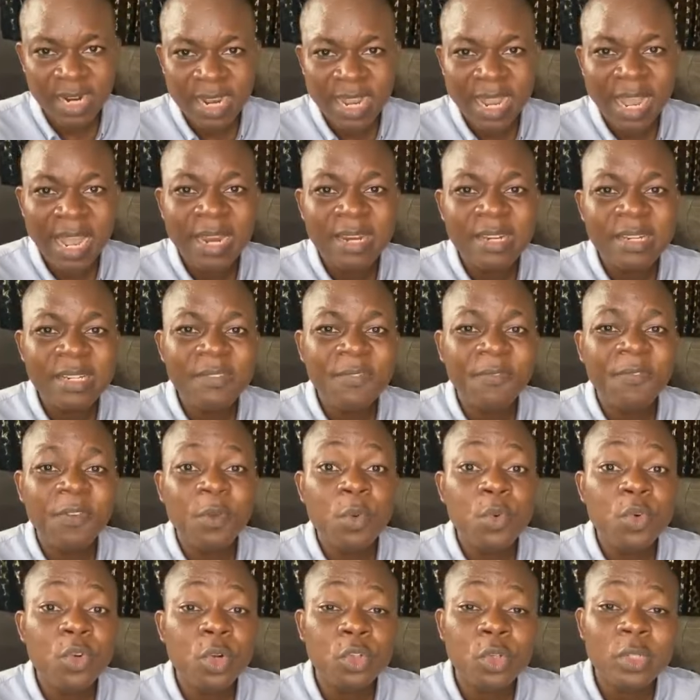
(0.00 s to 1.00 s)
And the few
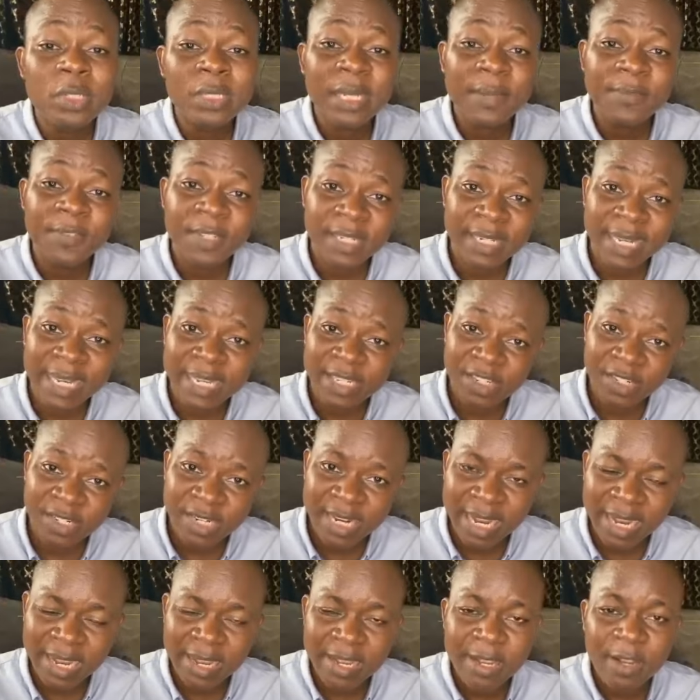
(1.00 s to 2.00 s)
doctors left in
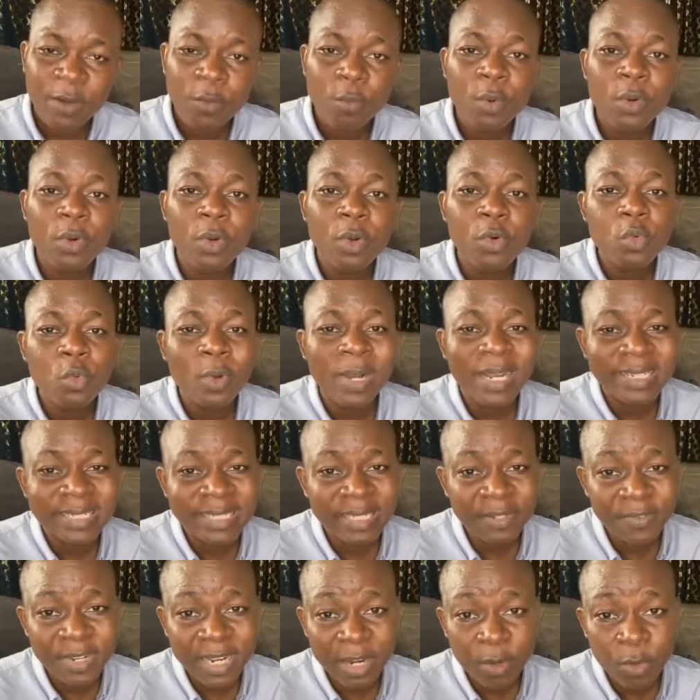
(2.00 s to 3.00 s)
Nigeria will not look as
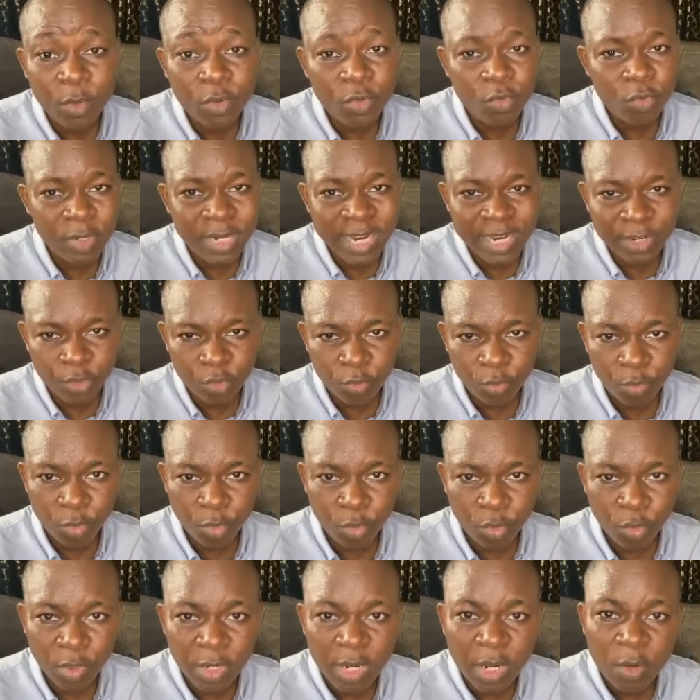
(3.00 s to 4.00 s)
if they are going to die
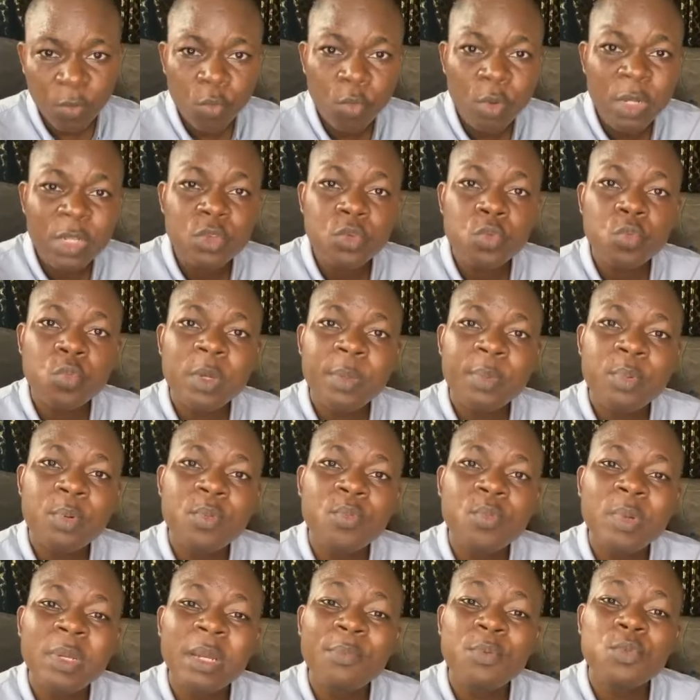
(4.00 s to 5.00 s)
tomorrow. We too will
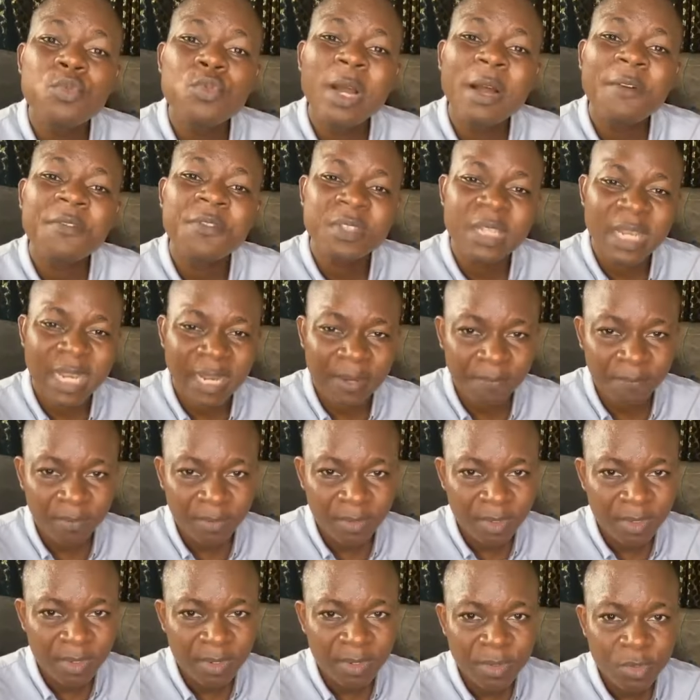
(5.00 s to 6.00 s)
be able to have time
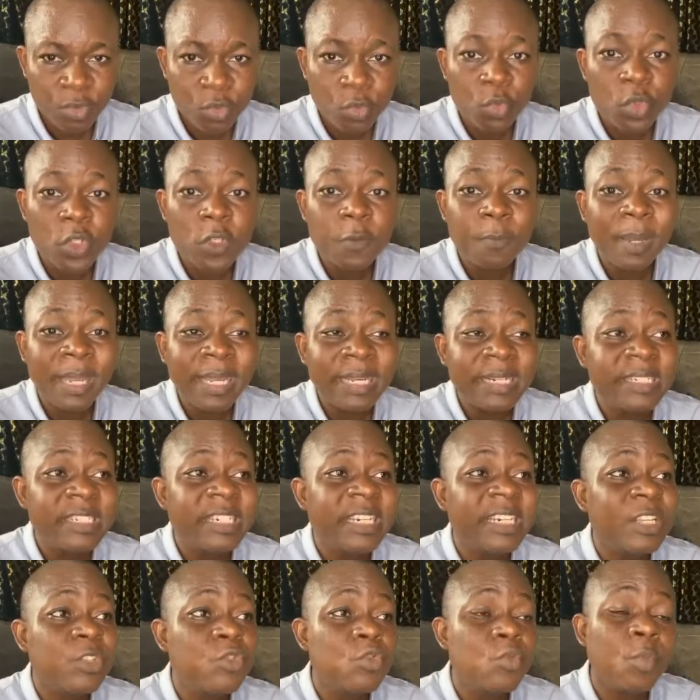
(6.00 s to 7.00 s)
to spend the
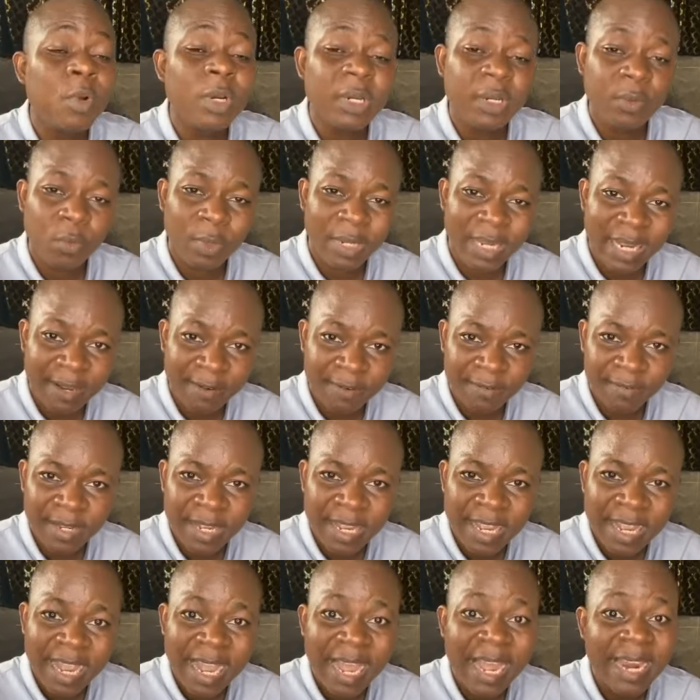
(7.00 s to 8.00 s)
little money we have
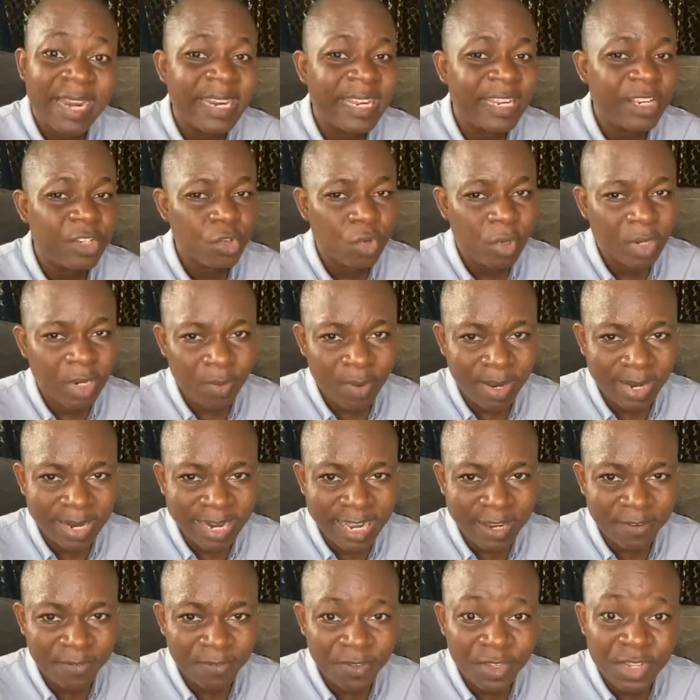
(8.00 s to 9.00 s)
and enjoy our
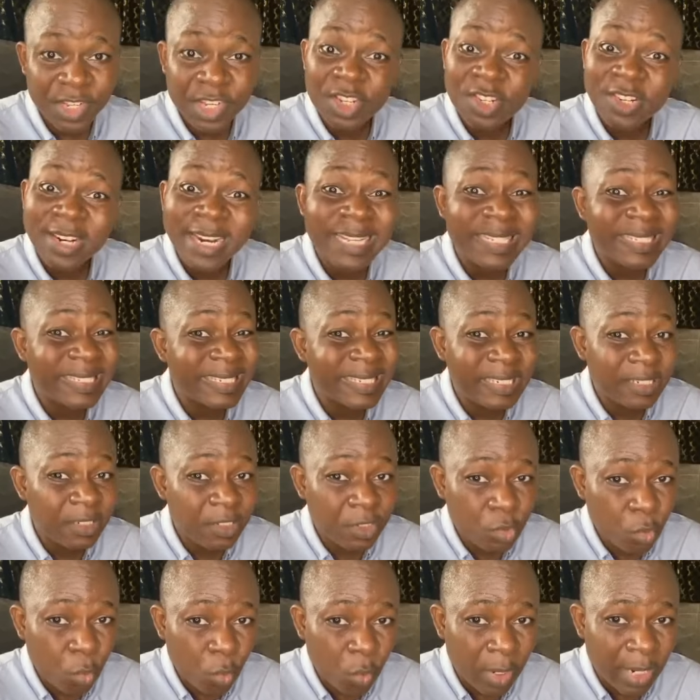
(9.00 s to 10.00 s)
life. Stress
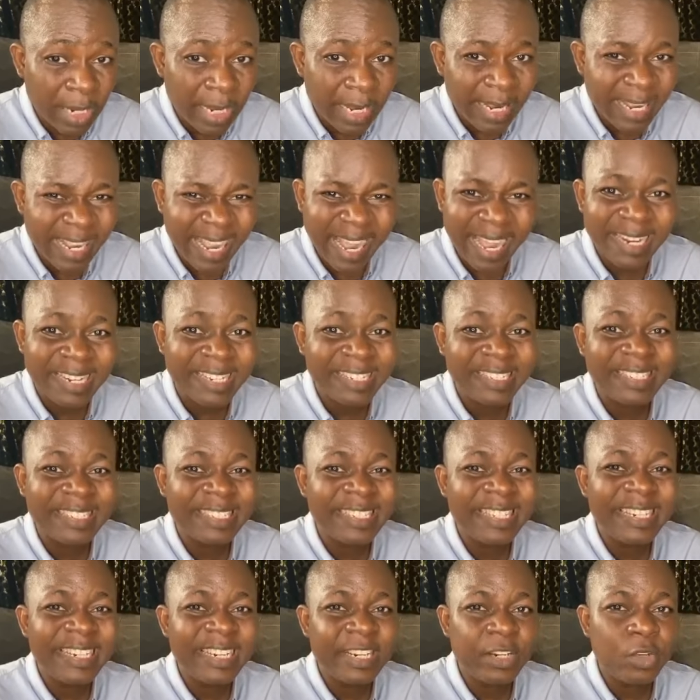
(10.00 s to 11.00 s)
kills you and it is
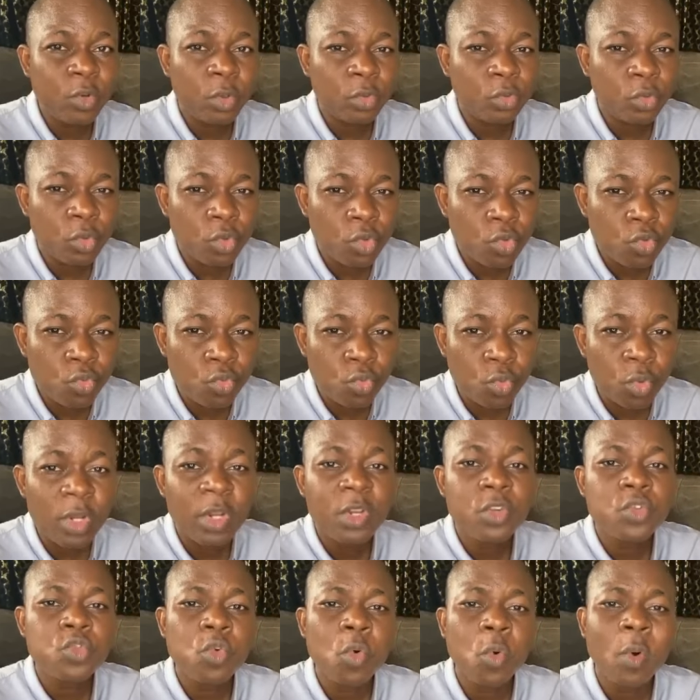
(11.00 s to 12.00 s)
killing doctors too.
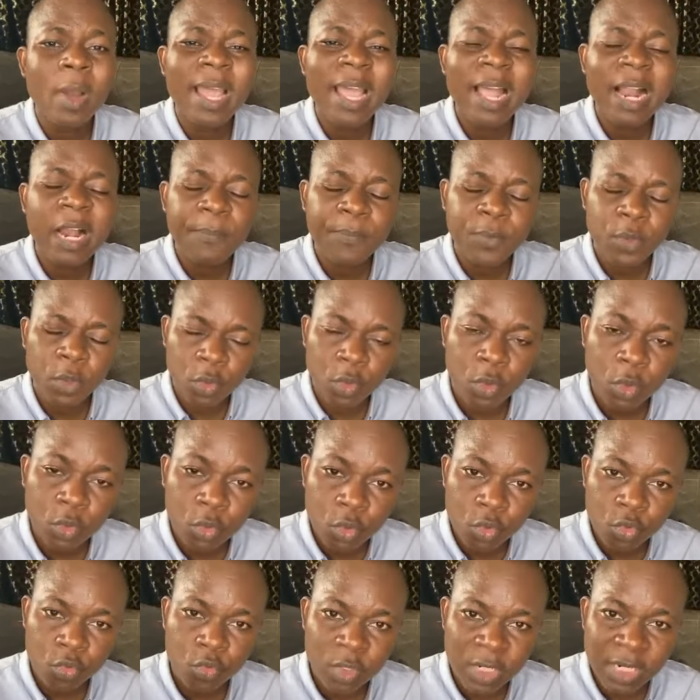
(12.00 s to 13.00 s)
So help your doctor
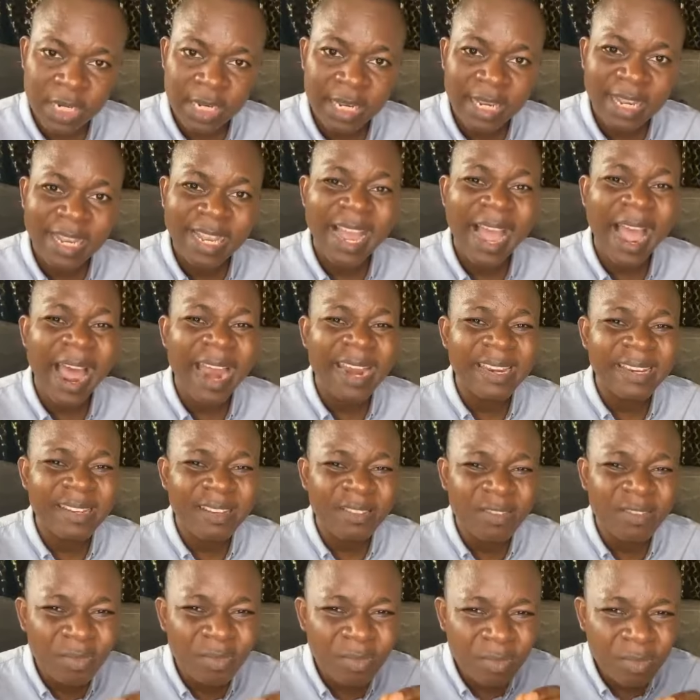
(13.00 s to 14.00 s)
today and
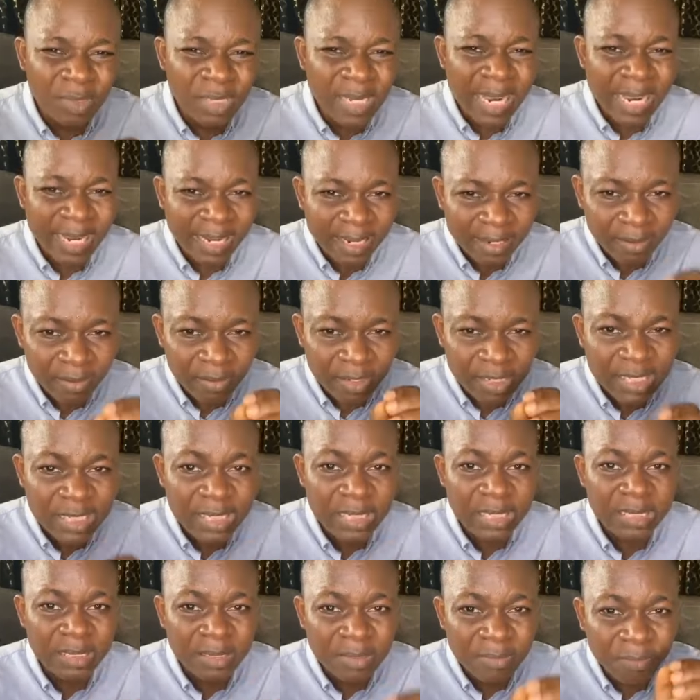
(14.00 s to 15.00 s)
take
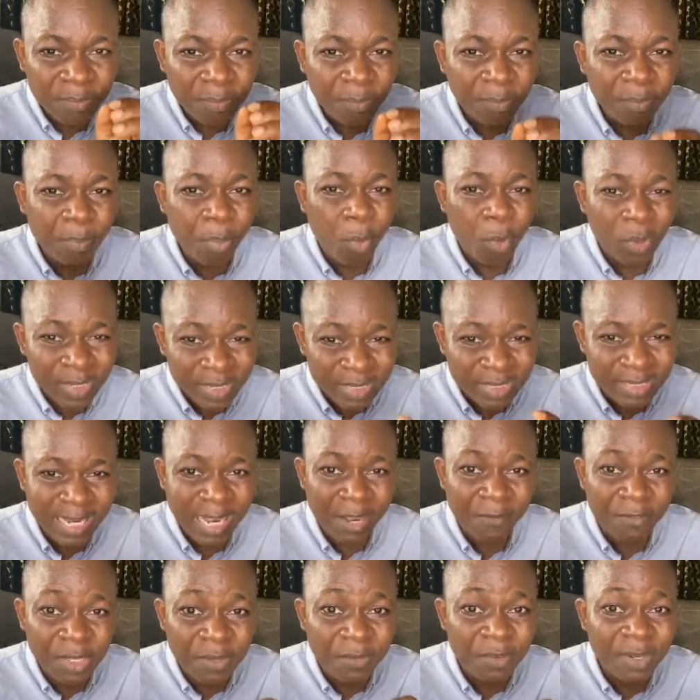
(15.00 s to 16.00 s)
these points
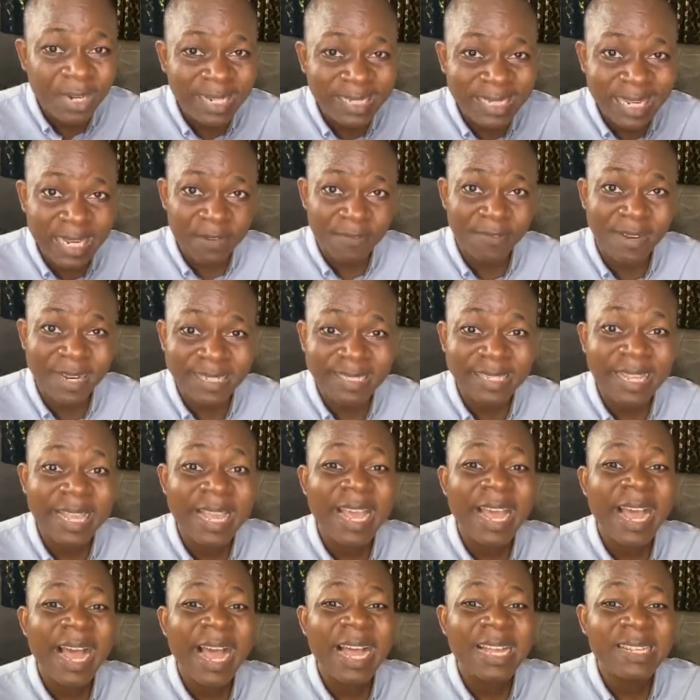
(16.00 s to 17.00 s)
I've given as advice
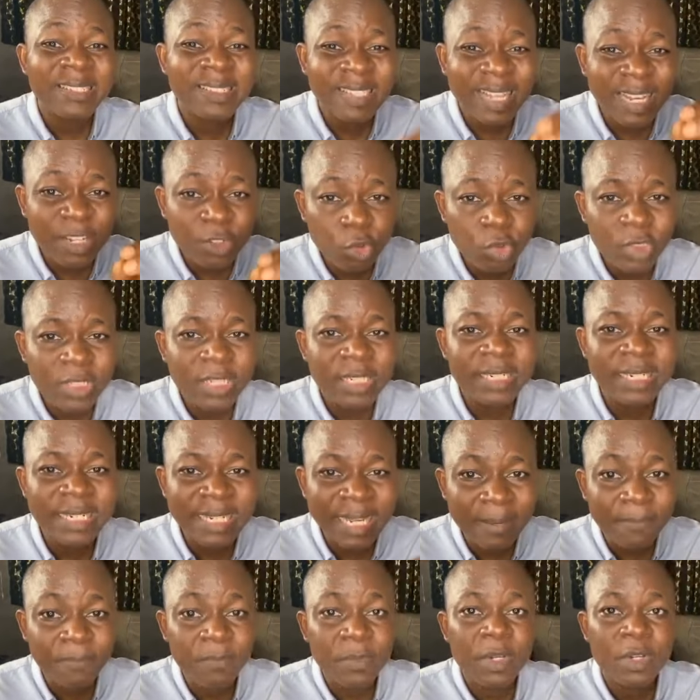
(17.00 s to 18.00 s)
and start using
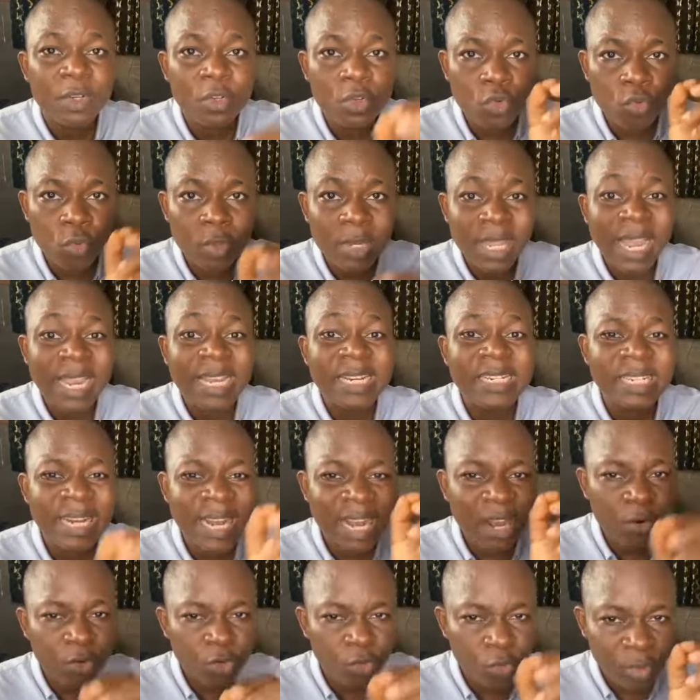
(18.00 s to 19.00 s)
them to guide
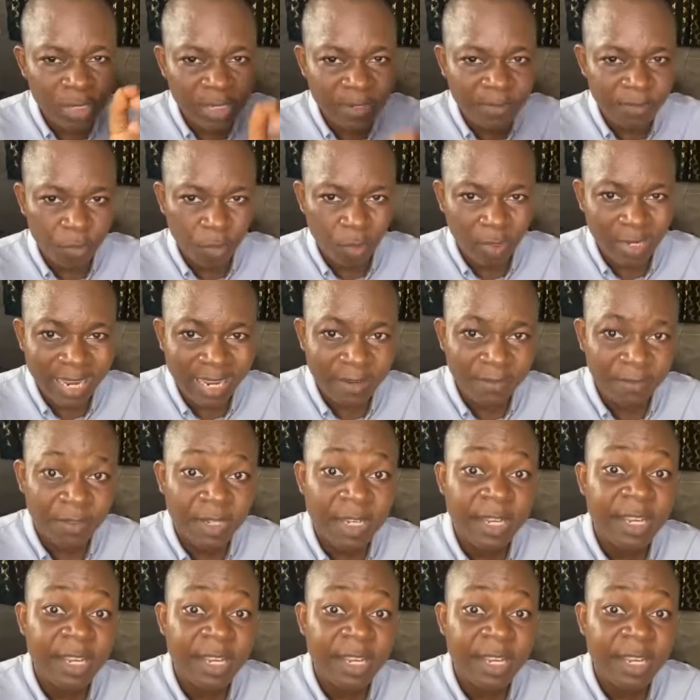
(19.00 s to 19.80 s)
how you live your life.